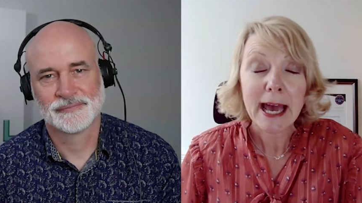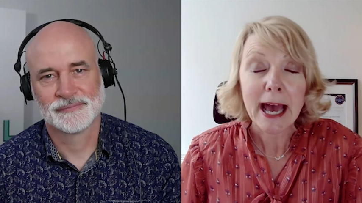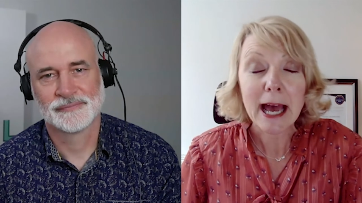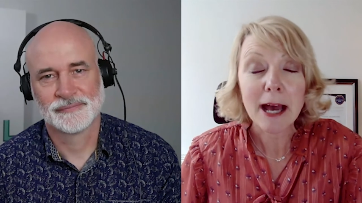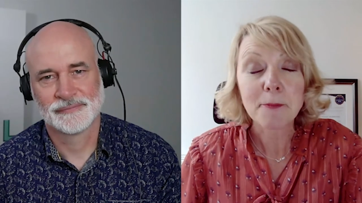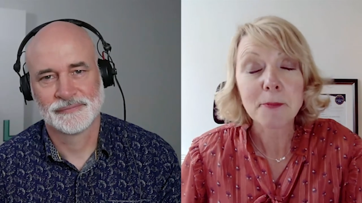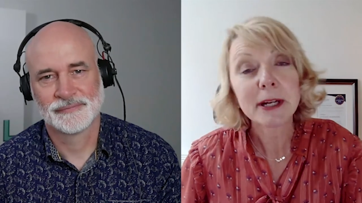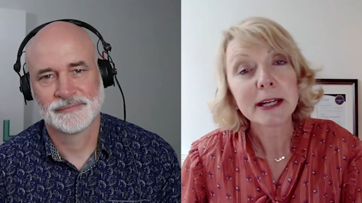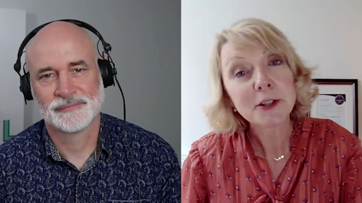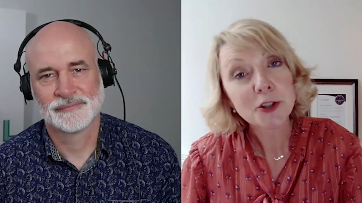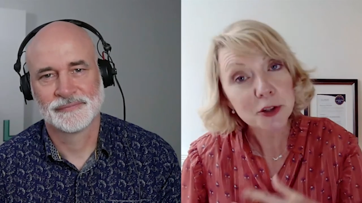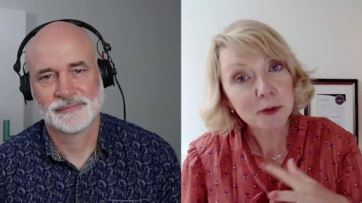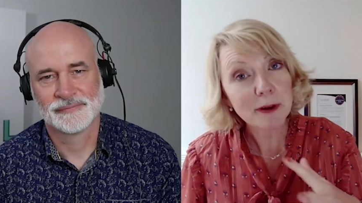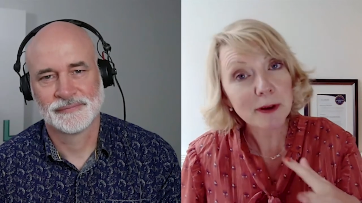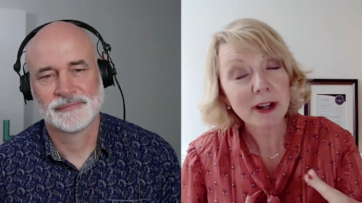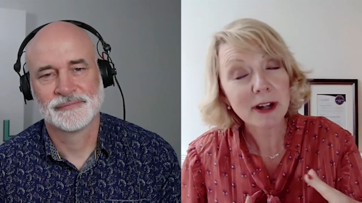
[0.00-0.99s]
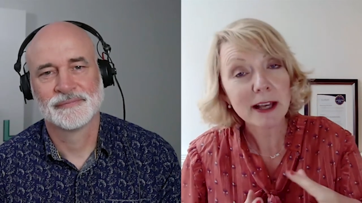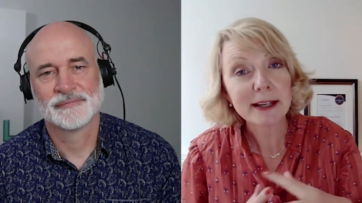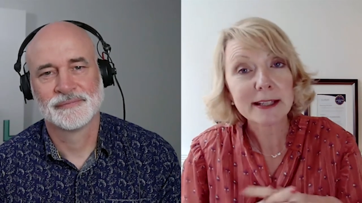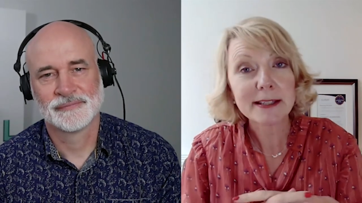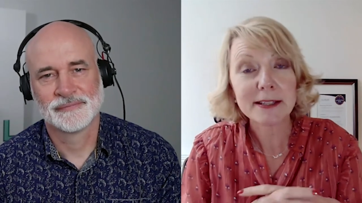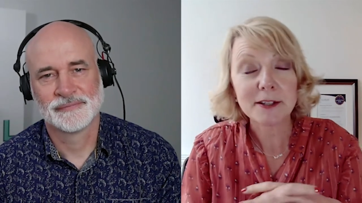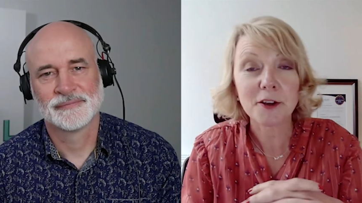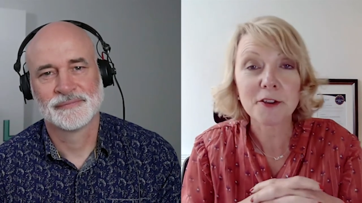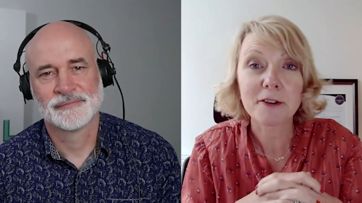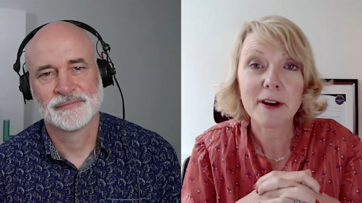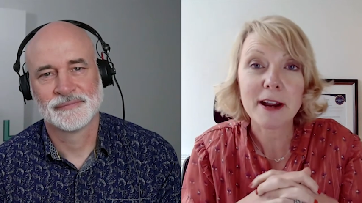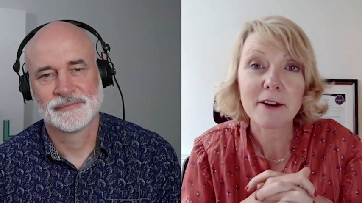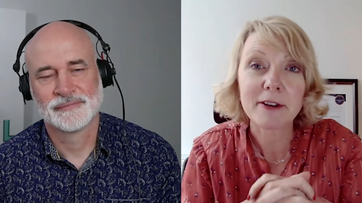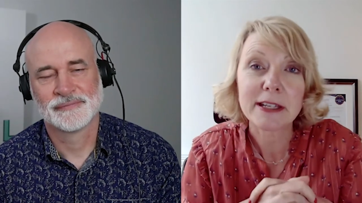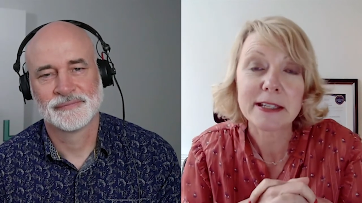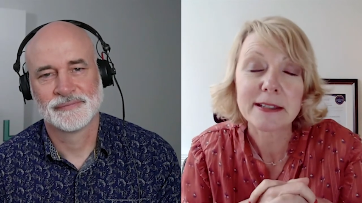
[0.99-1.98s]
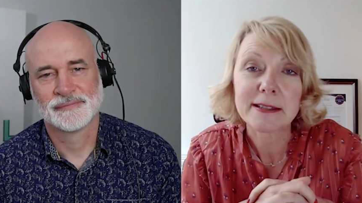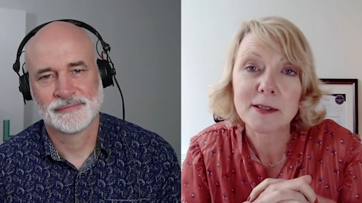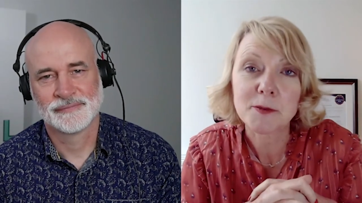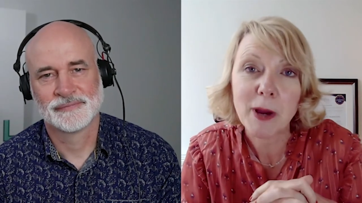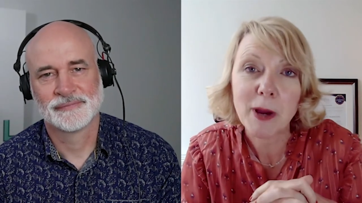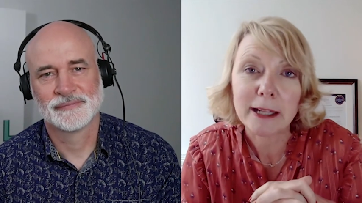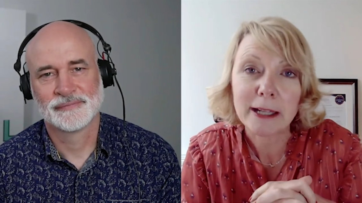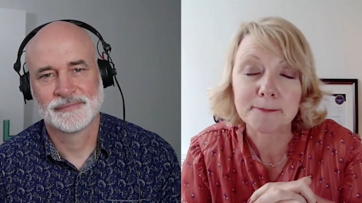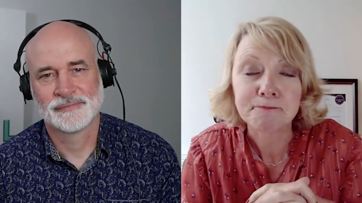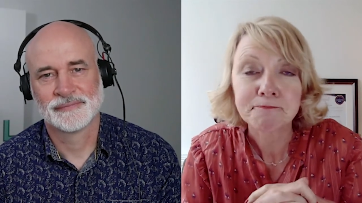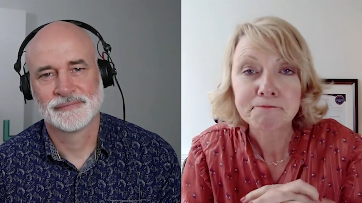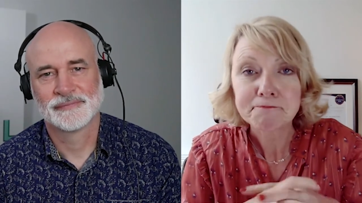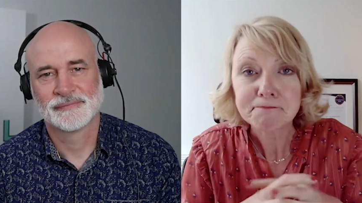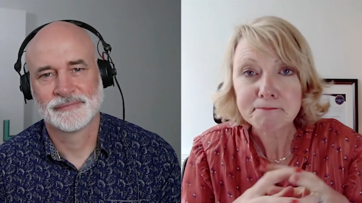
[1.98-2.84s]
Speaker 1: um, but I do have clients in other areas as well.